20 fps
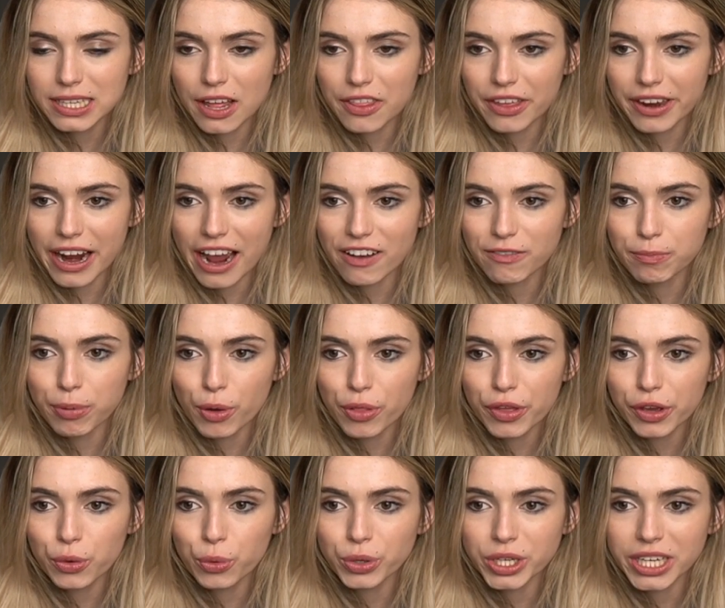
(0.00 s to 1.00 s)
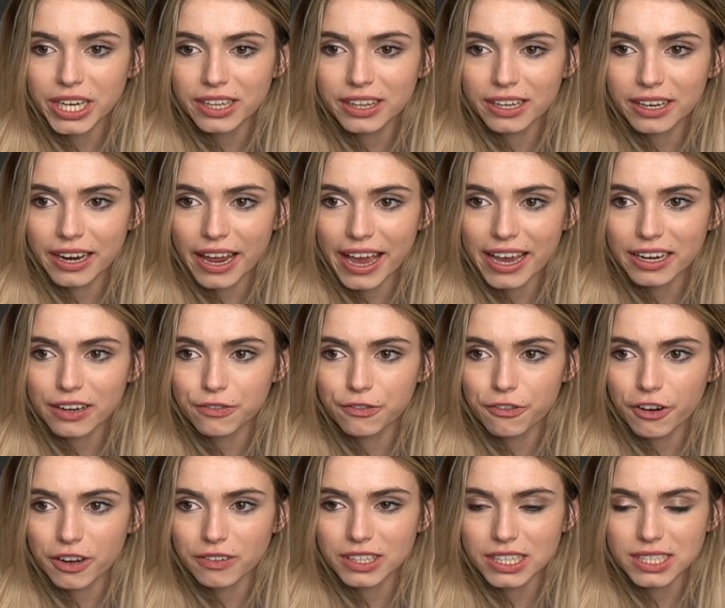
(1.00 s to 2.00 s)
now that I have both the queen and the knight in
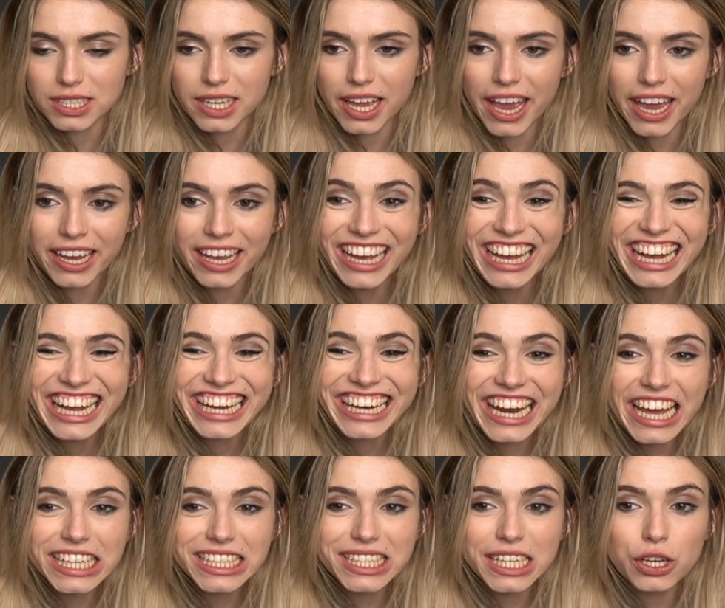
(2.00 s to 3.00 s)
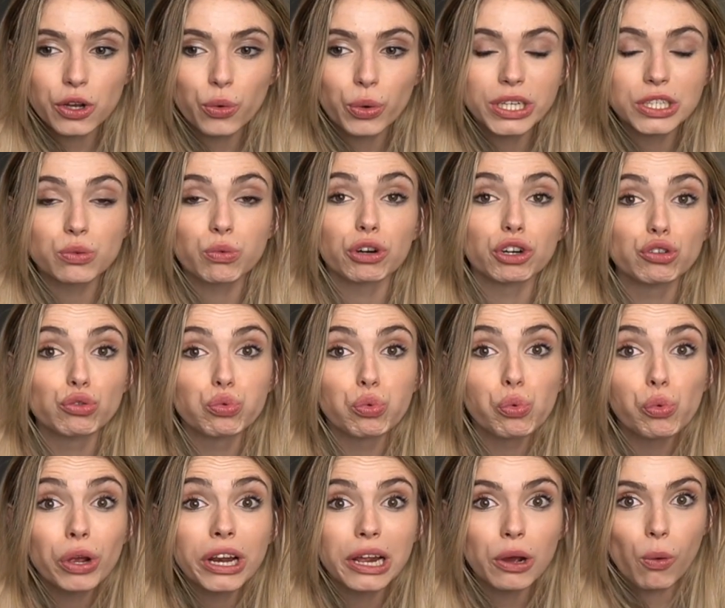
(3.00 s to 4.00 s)
front of this king. Knights and queens work
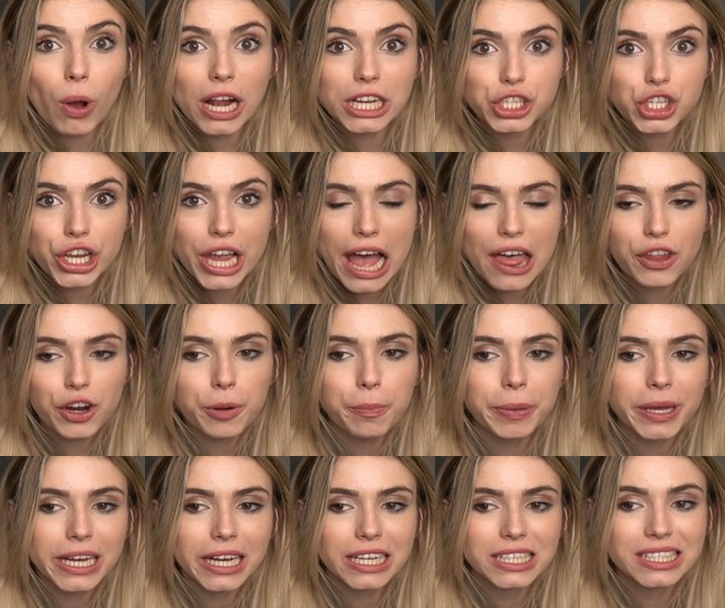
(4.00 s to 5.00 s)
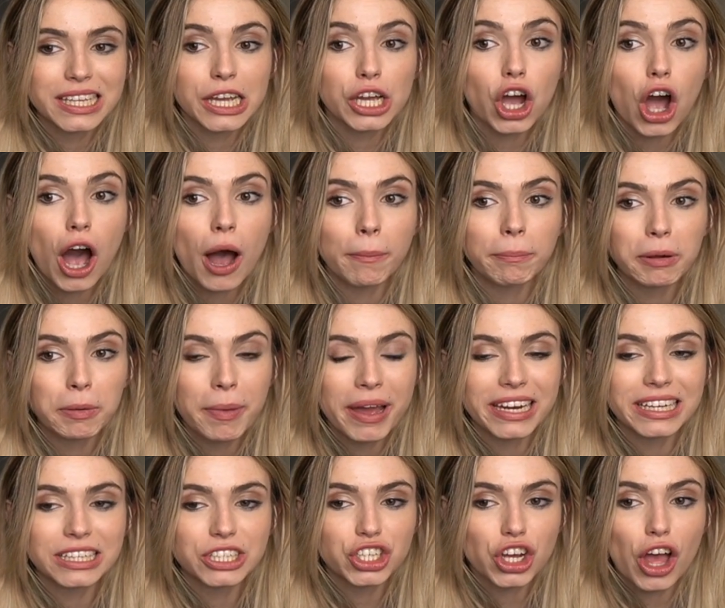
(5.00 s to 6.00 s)
really well together because they complement
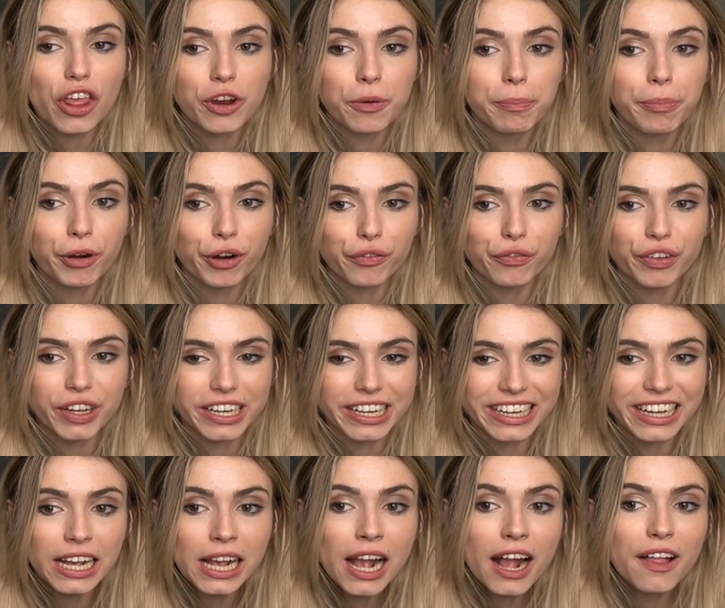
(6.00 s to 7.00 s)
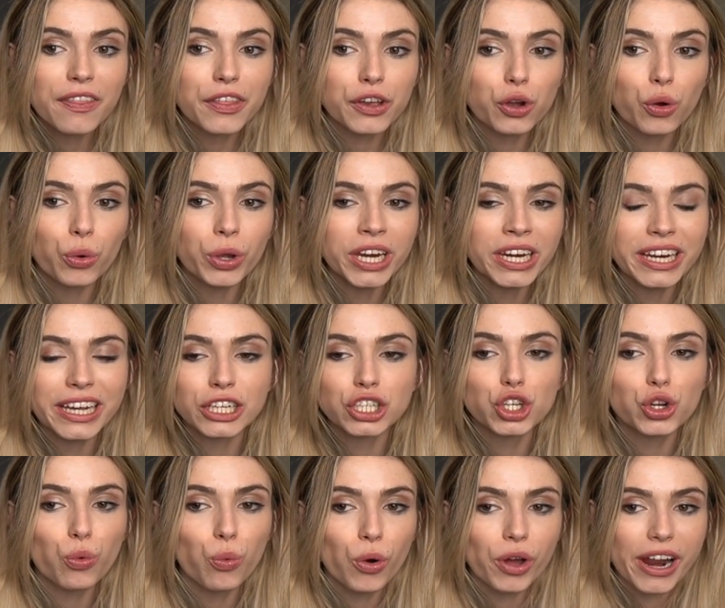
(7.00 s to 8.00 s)
each other perfectly. The queen can
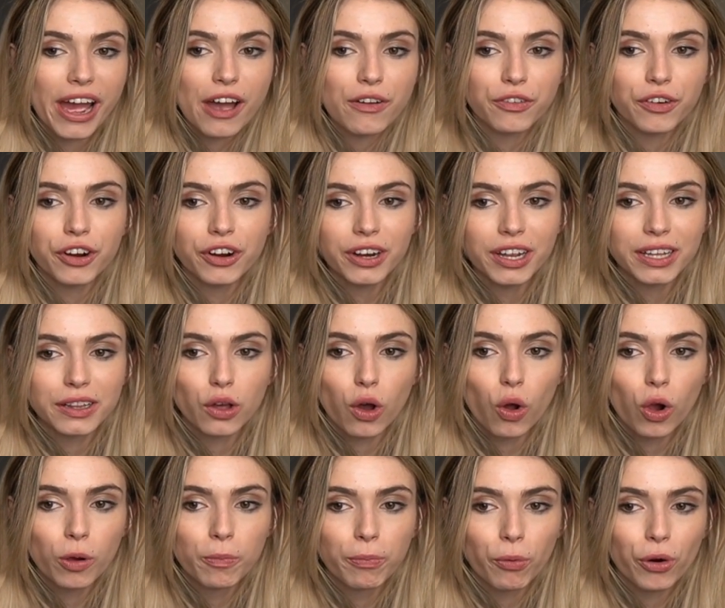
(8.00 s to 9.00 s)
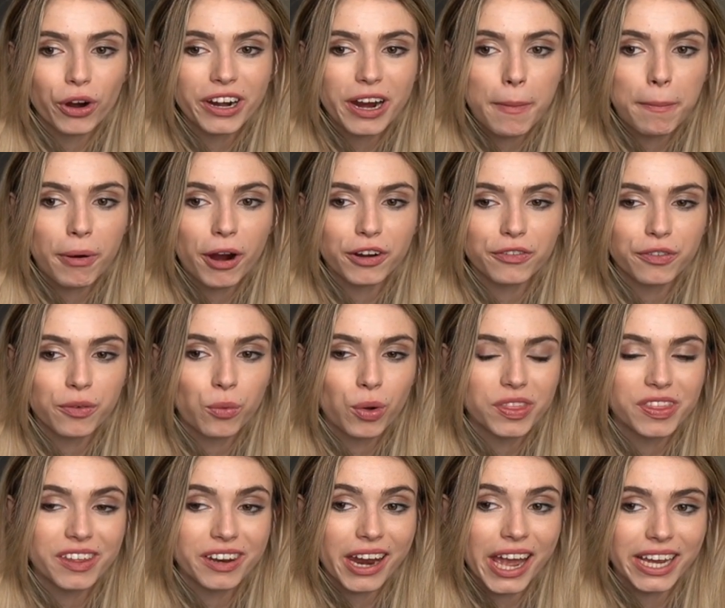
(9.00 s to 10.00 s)
do whatever in the whole board apart from
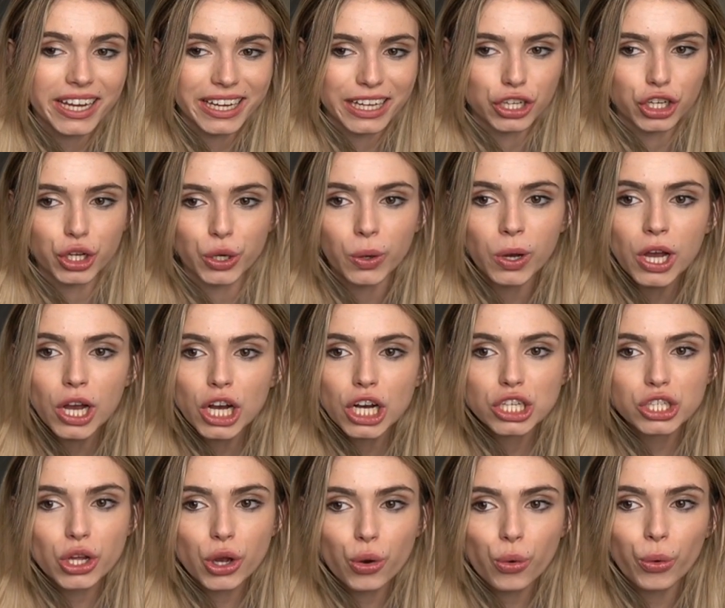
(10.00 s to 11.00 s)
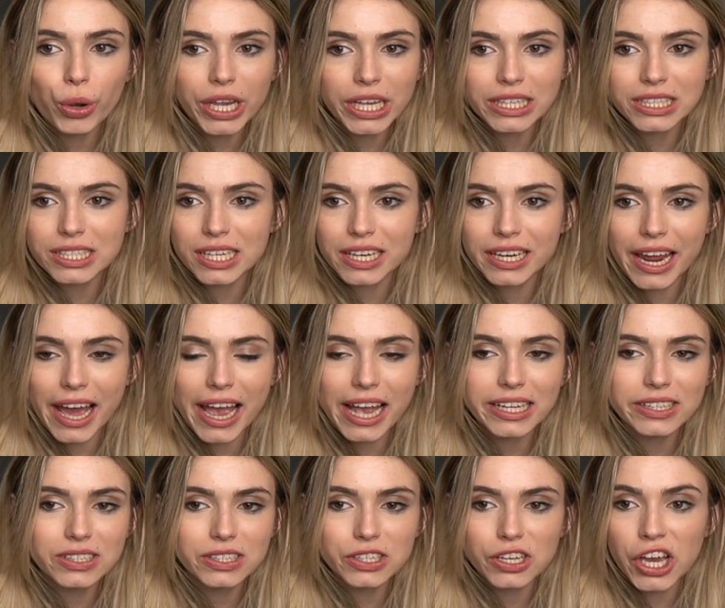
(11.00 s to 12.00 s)
what the knight can do. So queens and
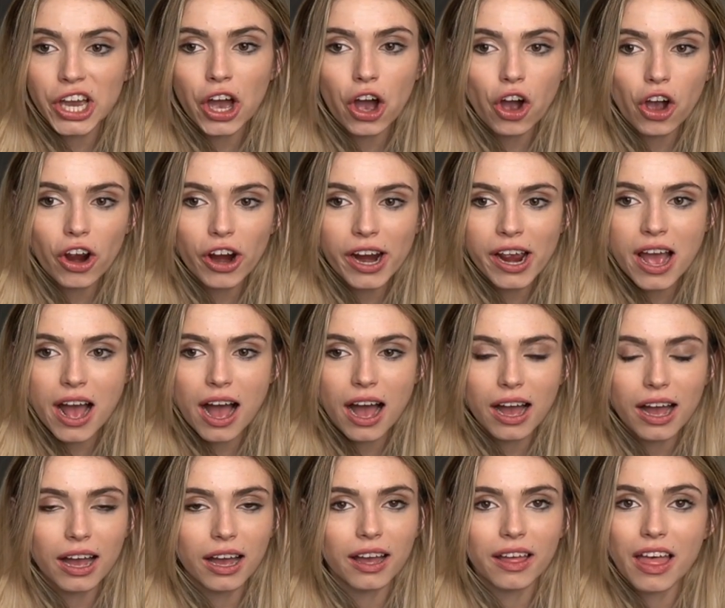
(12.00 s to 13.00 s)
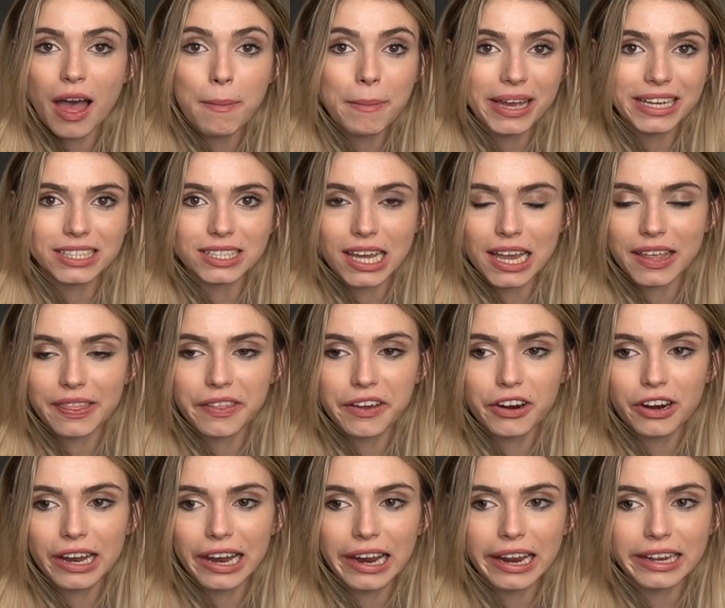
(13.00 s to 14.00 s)
knights, they are amazing.
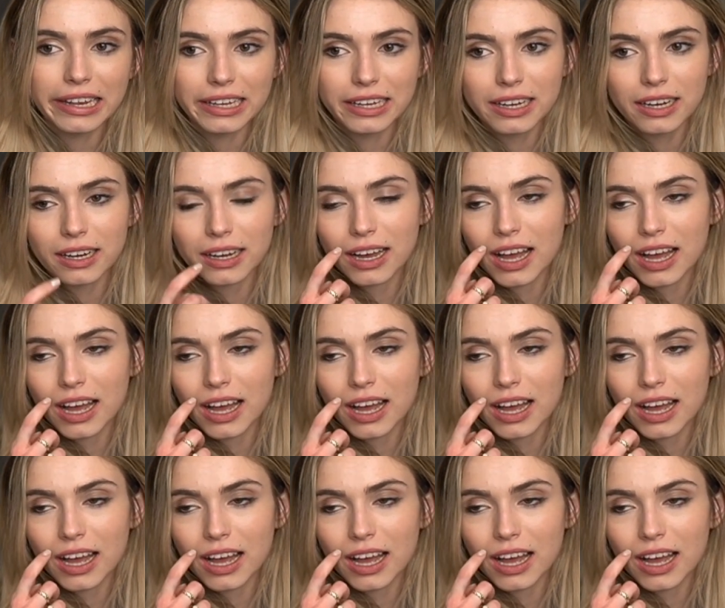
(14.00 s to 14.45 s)
They're like